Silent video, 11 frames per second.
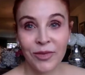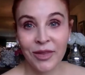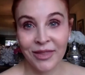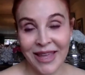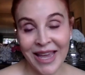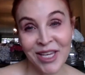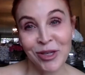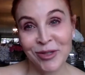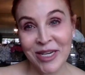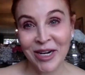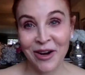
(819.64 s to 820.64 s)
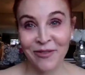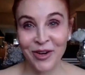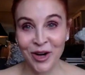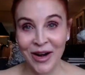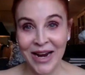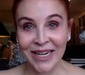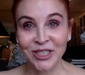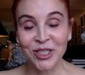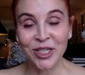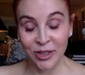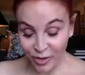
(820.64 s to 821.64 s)
thank you, Terry, for your
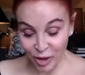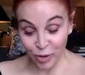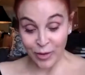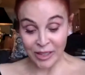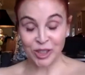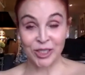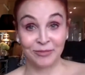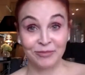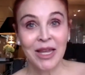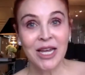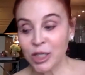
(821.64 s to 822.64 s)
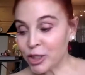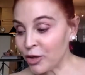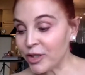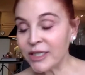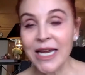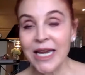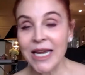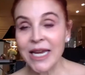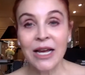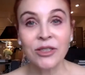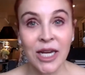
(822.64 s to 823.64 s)
answer, for your question. So the
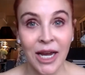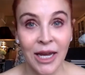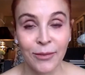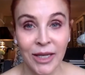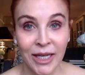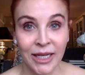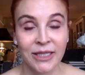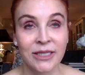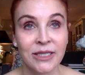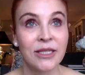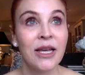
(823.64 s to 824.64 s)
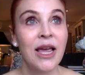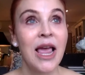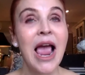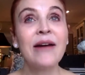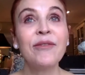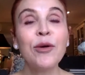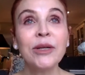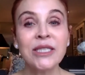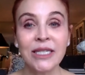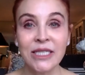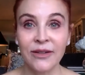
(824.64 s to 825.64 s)
downtime is, everyone's
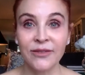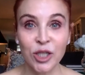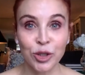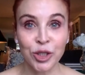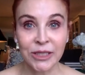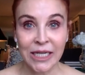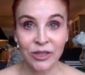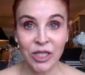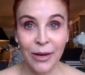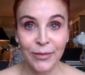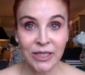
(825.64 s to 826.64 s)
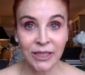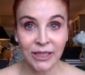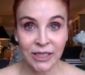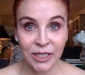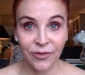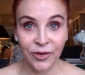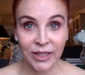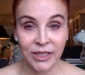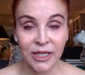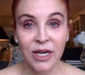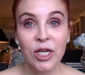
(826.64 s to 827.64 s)
idea of social downtime is a little different.
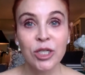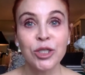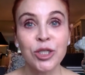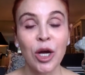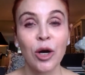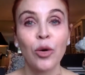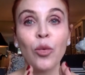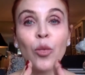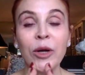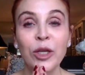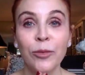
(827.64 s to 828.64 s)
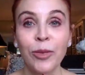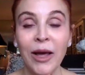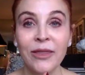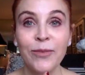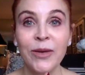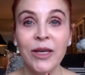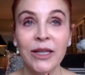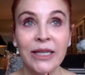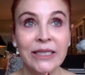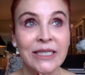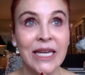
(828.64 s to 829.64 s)
So when you apply the peel,
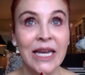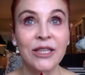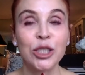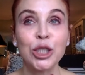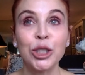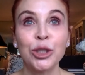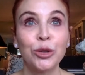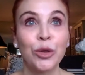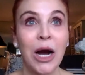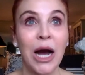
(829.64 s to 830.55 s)
let's say that you,